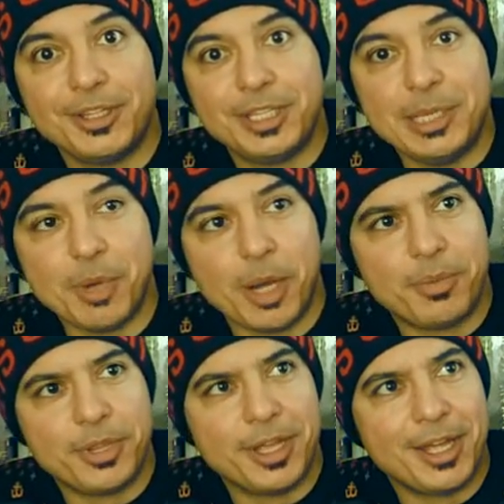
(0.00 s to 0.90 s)
team
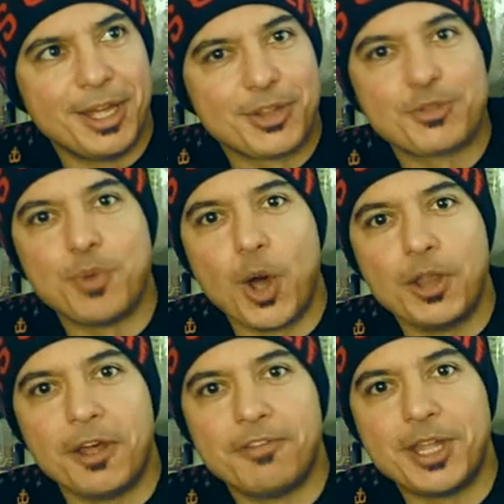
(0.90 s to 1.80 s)
up, the
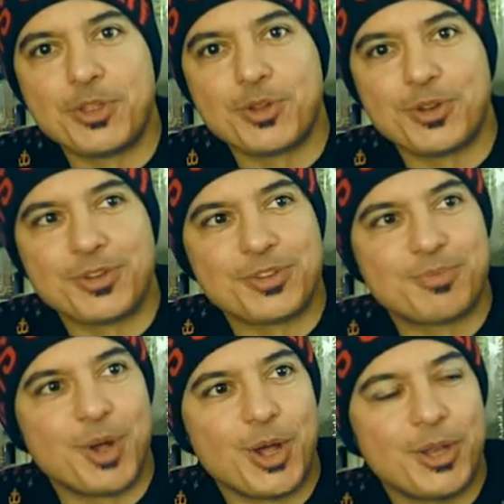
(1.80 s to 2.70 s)
Spawn Avengers,
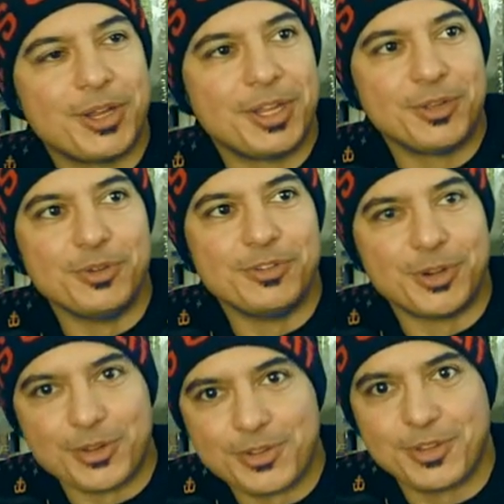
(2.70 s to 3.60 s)
Spawn uh,
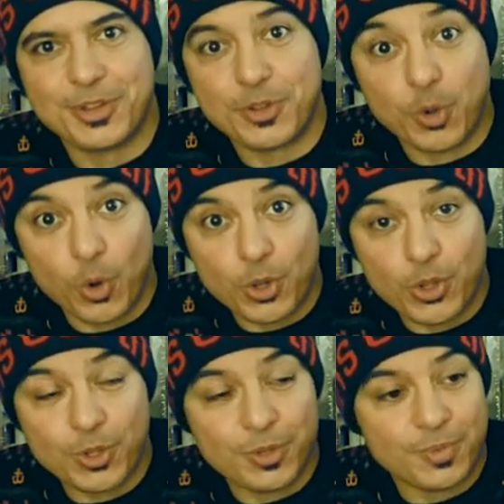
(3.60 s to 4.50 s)
Universe, The
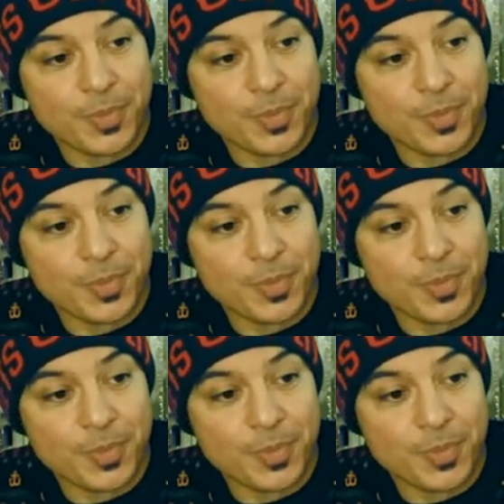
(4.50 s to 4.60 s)
Scorched